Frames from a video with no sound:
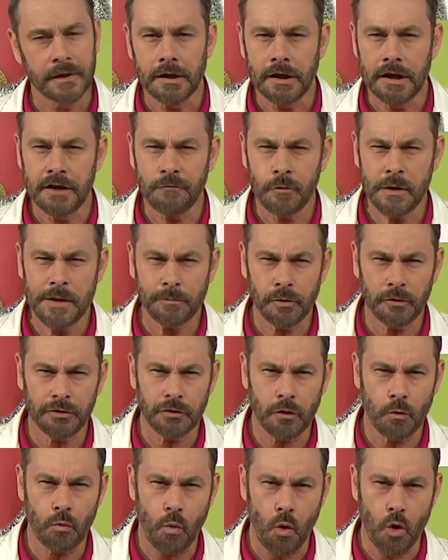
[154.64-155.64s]
if we put
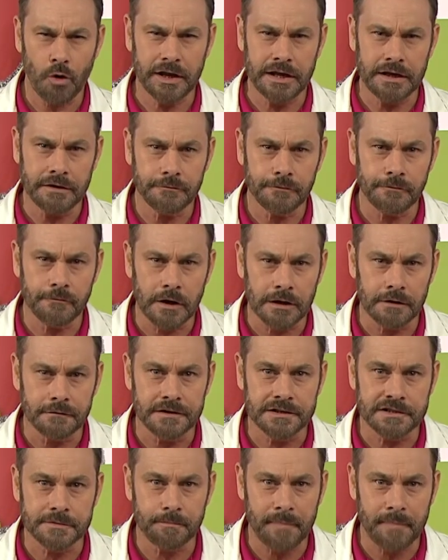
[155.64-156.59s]
the water in front of this